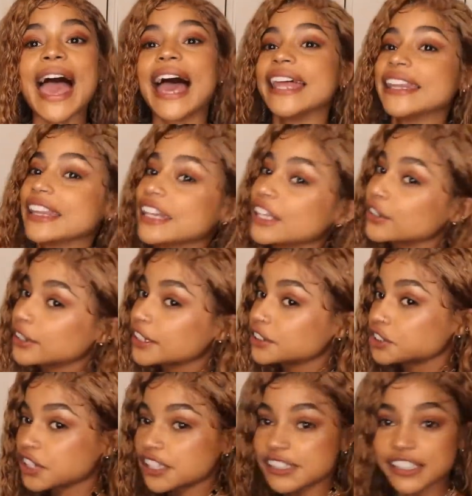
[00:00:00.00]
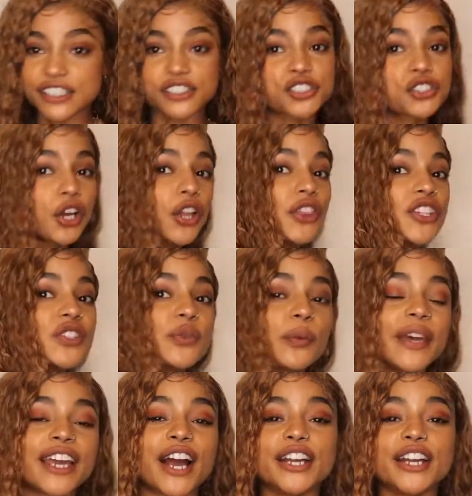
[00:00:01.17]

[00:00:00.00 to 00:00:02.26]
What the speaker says: and literally just installed this wig.